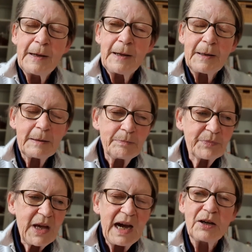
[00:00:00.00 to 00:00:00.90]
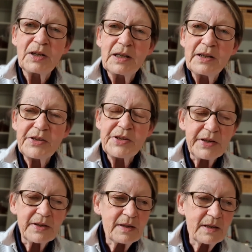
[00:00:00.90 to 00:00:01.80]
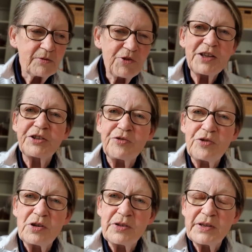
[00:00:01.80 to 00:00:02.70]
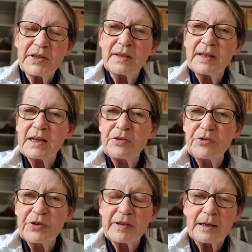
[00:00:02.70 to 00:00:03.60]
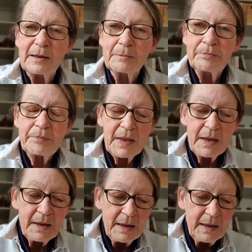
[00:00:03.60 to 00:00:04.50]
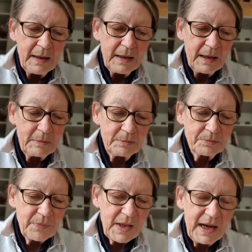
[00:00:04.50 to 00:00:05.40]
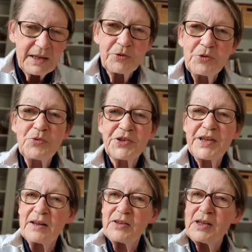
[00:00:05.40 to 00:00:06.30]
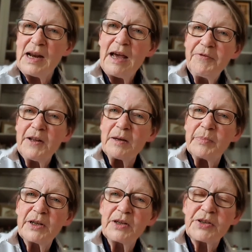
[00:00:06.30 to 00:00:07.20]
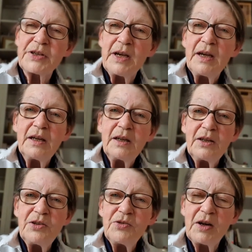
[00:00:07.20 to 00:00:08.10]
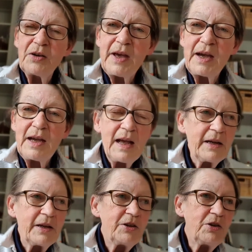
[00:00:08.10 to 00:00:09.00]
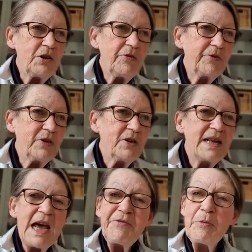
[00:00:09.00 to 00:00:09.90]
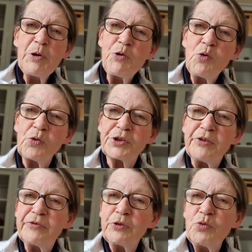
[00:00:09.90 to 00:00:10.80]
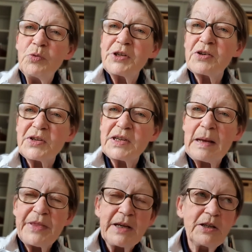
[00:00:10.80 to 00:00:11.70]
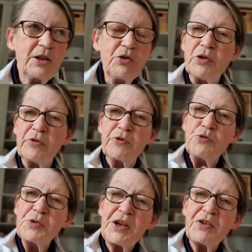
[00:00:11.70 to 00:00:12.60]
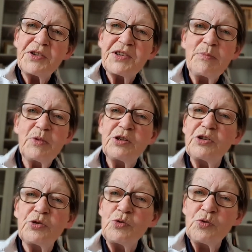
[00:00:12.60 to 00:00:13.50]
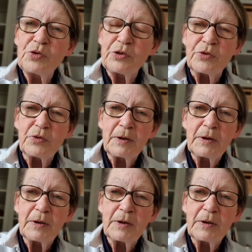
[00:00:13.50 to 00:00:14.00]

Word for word: um, outlets and restaurants and that sort of thing. Um, and it all sounds lovely because, you know, they, you're never bored. You've always got something to do. You've always got someone to talk to